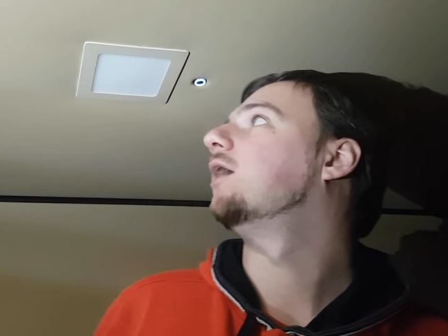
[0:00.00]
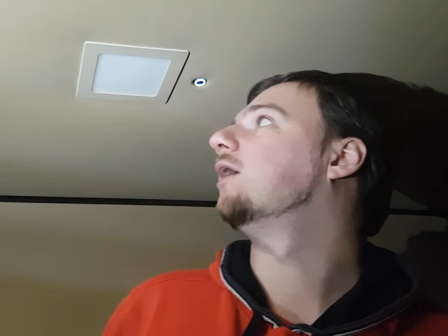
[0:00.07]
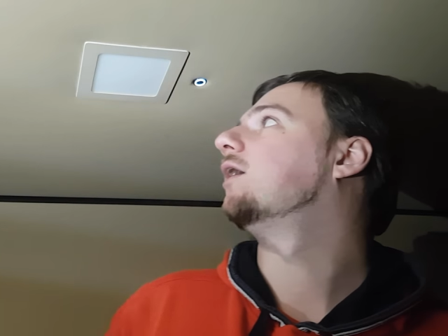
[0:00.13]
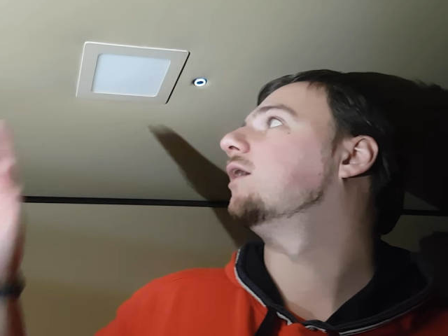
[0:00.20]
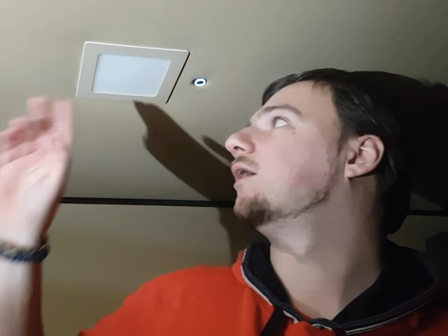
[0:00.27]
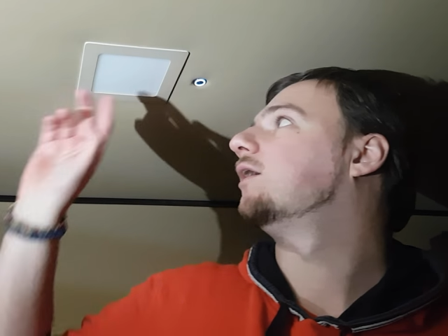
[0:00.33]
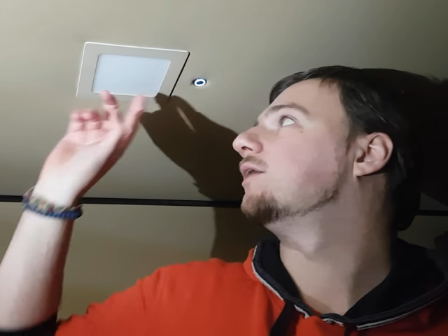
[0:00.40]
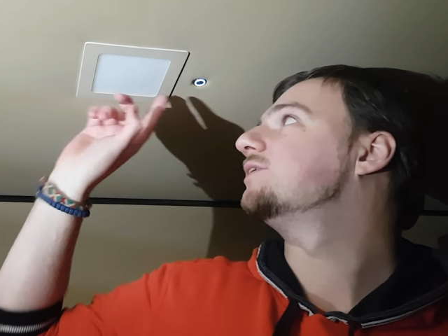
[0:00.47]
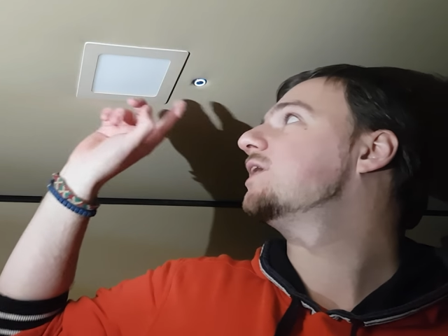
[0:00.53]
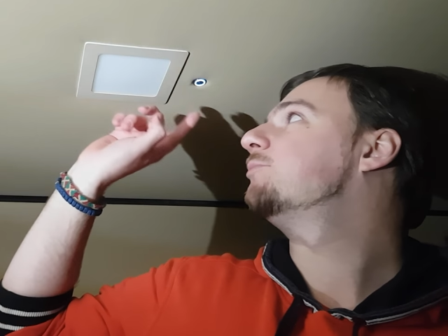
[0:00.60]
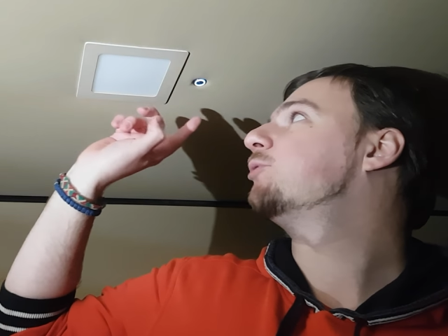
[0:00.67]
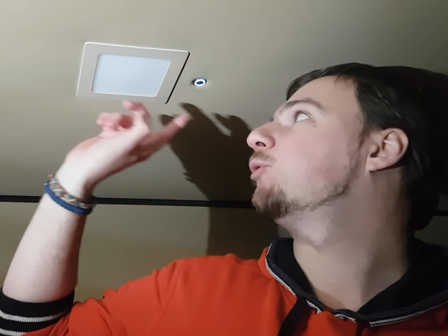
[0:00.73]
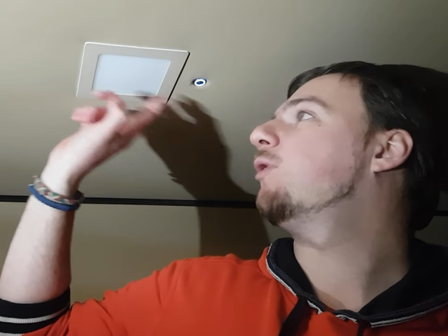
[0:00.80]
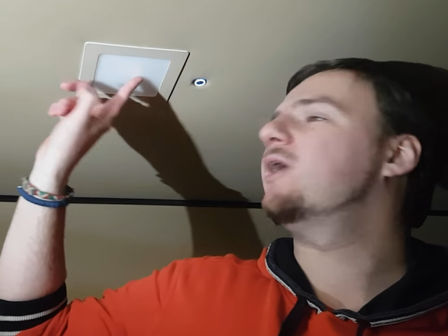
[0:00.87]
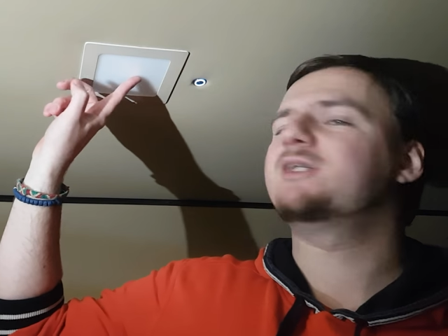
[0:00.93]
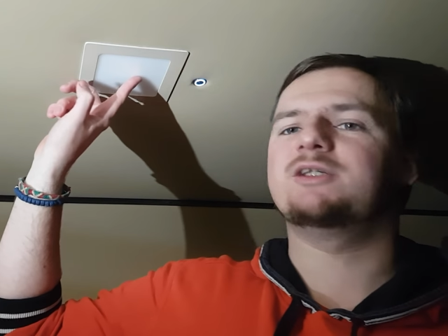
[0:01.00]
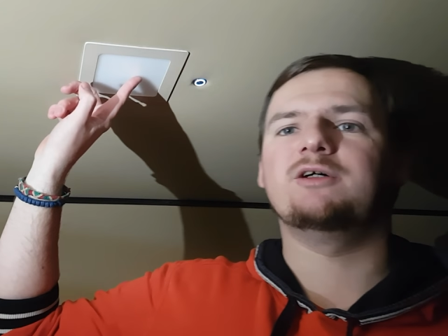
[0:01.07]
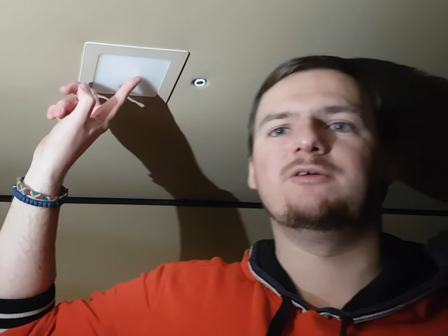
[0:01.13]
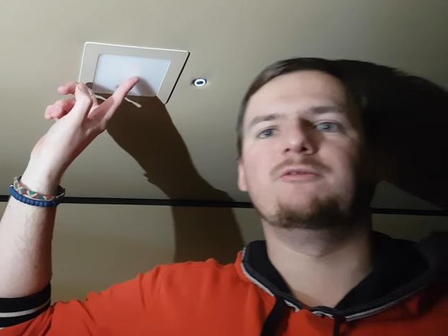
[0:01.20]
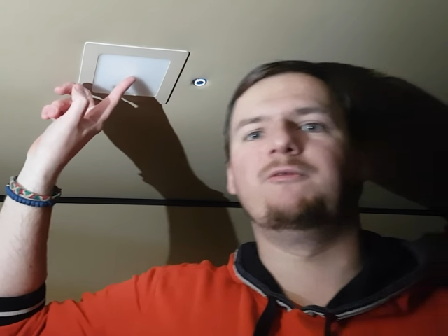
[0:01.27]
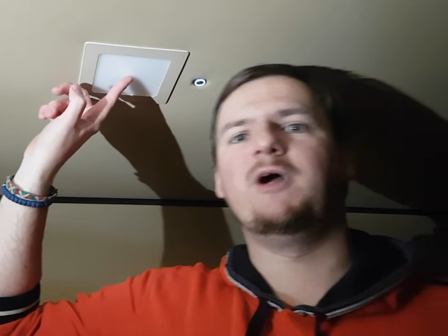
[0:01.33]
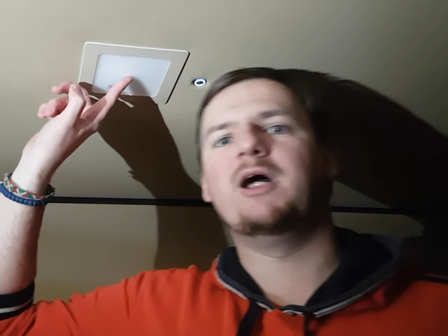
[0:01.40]
Uh, they provide
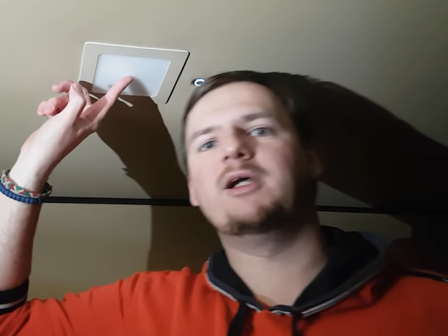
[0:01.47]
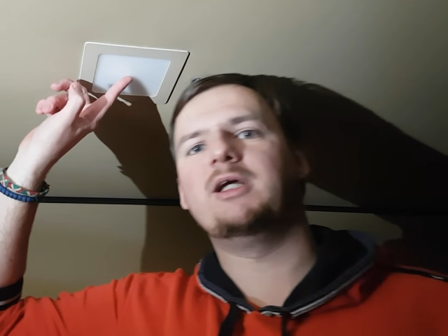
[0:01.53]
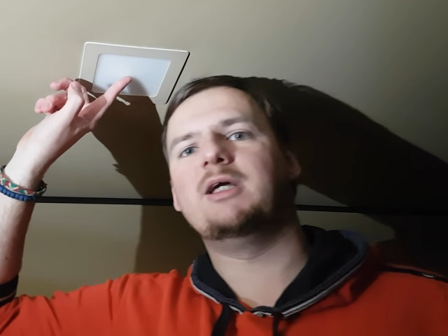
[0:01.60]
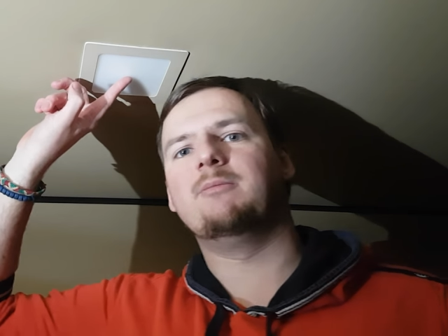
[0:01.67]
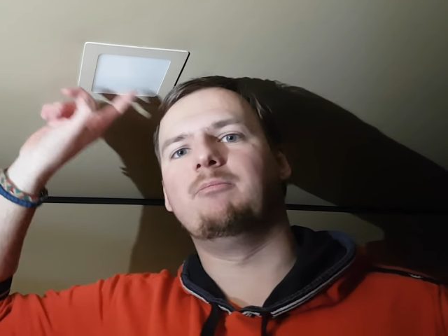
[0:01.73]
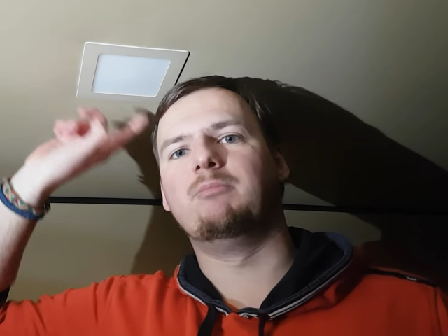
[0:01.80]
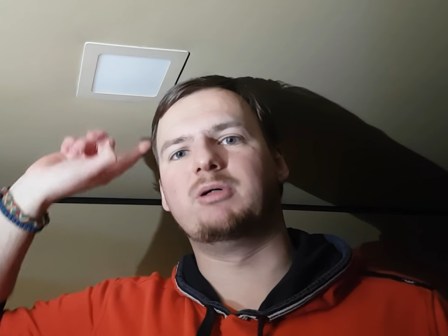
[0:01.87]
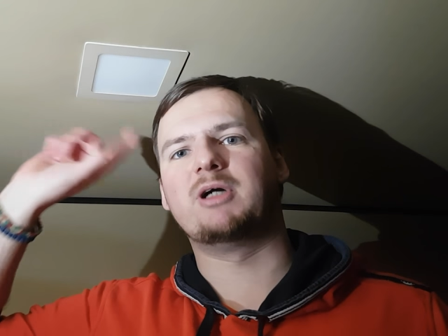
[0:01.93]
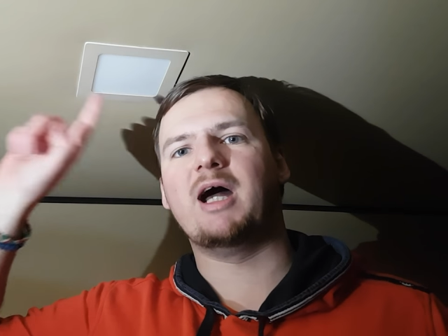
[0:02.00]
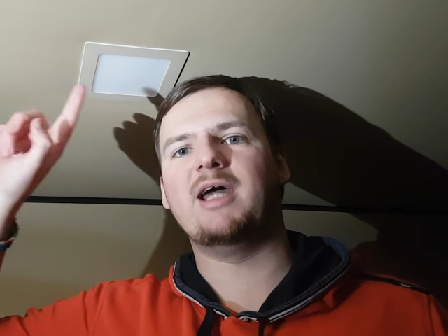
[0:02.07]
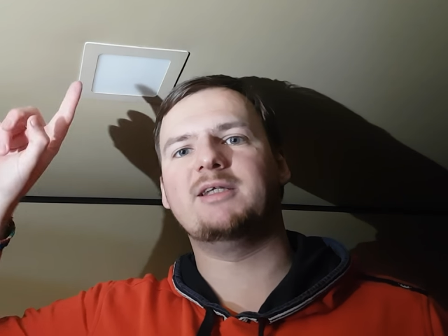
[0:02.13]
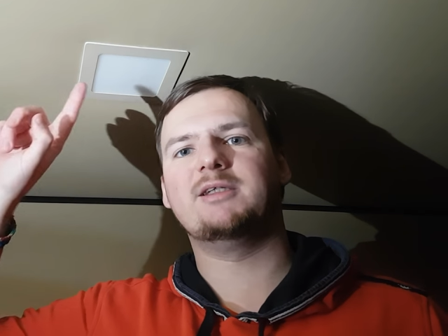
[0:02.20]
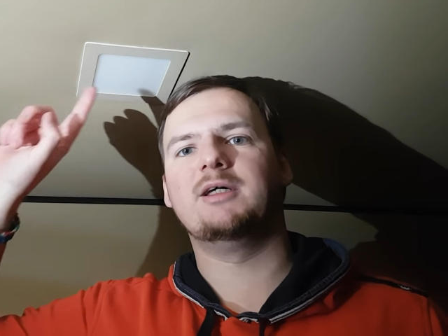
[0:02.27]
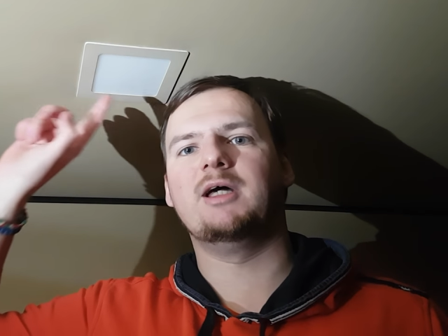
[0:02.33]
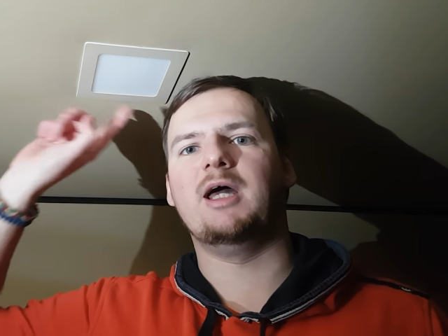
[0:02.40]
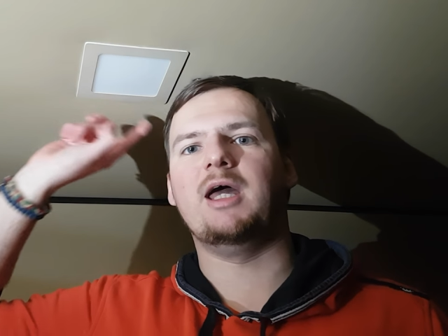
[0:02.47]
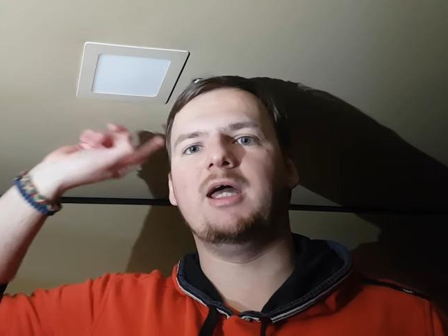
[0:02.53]
very bright